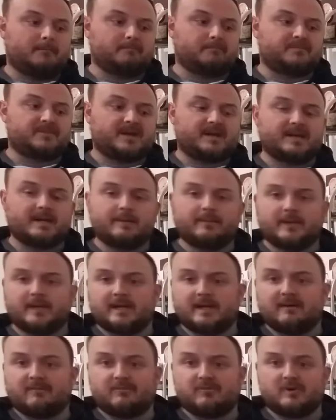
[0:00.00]

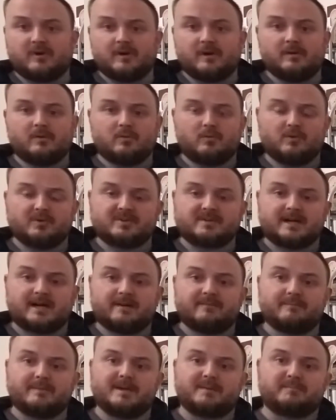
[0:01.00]
dynamic effort was
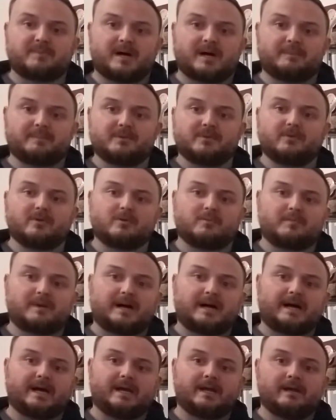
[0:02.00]
kind of made popular
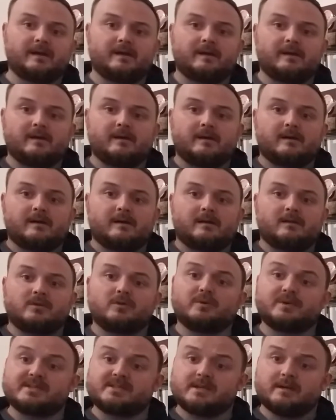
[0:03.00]
by
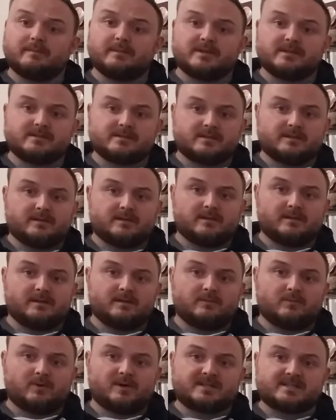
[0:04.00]
Louis Simmons
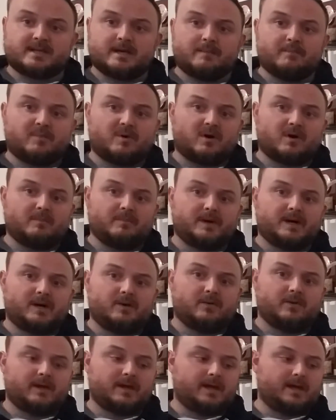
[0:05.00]
and Westside
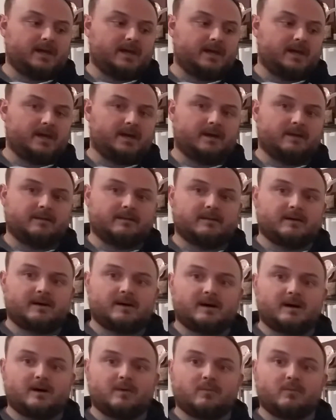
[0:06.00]
Barbell, and
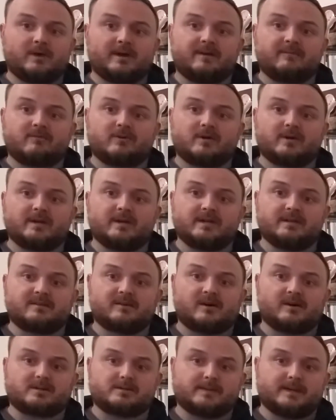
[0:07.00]
whenever he
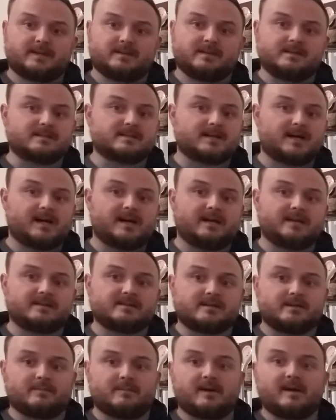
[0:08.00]
talks about the
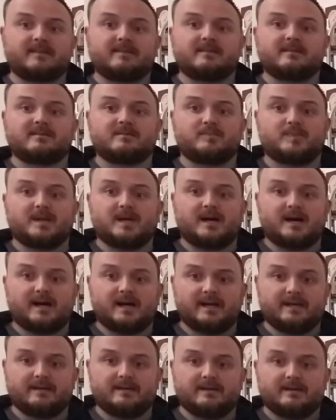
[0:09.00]
science and methods
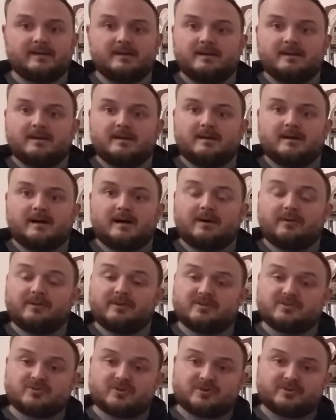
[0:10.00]
behind how
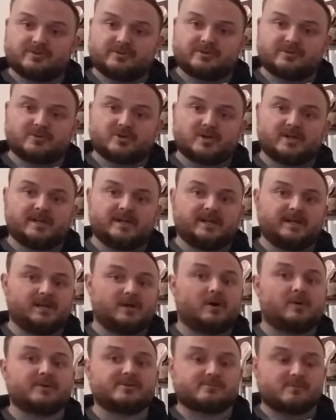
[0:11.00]
they structure their training, he
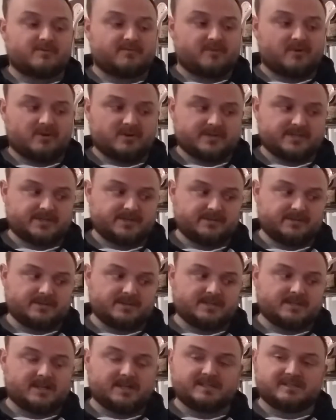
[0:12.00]
always refers to
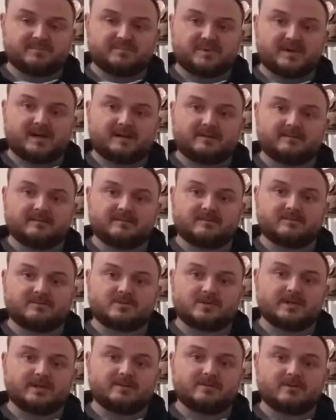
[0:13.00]
the science and practice of
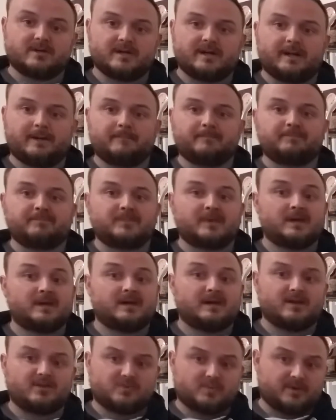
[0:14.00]
strength training
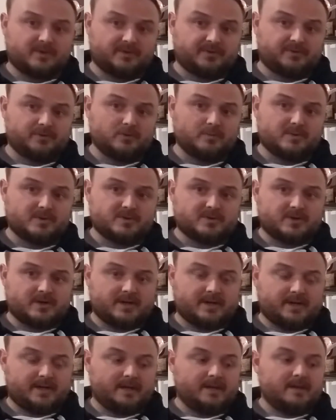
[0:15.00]
as well as super
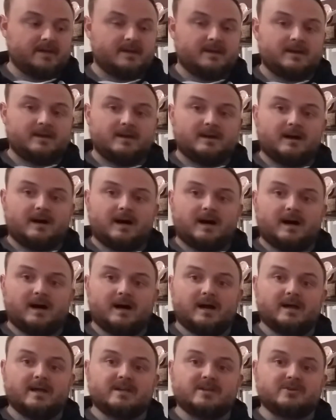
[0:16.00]
training.
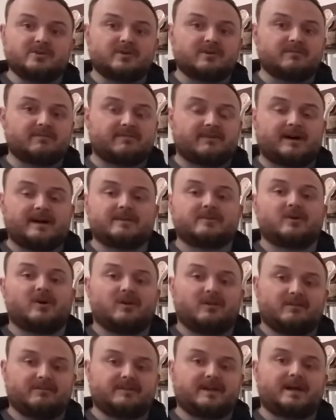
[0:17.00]
And you can find
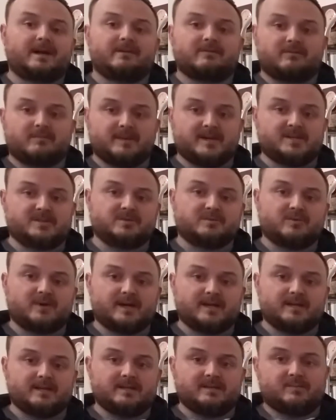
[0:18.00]
all of that information
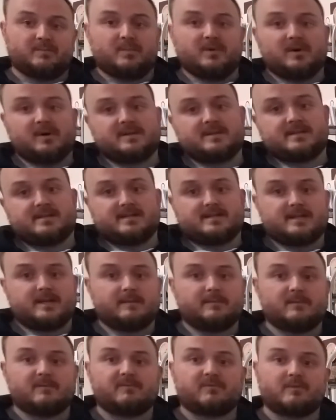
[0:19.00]
right in these books. The
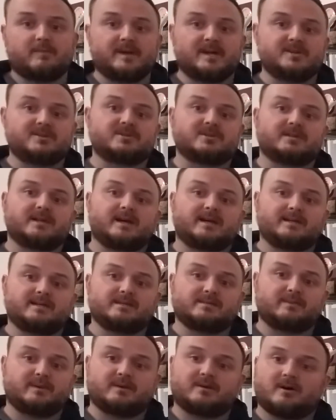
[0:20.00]
same information that
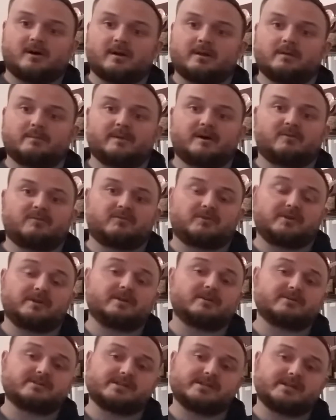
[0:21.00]
he's been talking about for
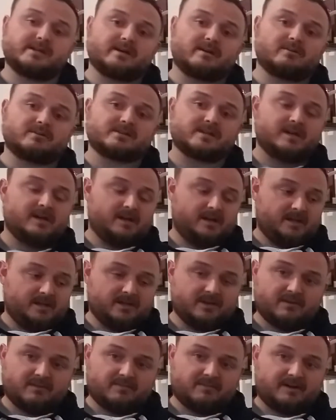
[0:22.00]
years and years,
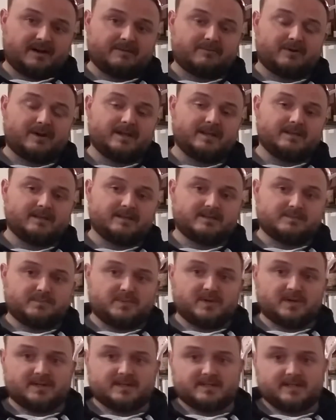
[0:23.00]
you can find right in these
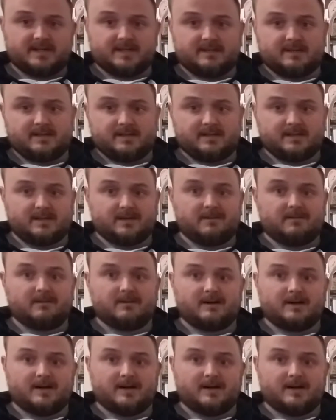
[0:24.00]
books, and I think they're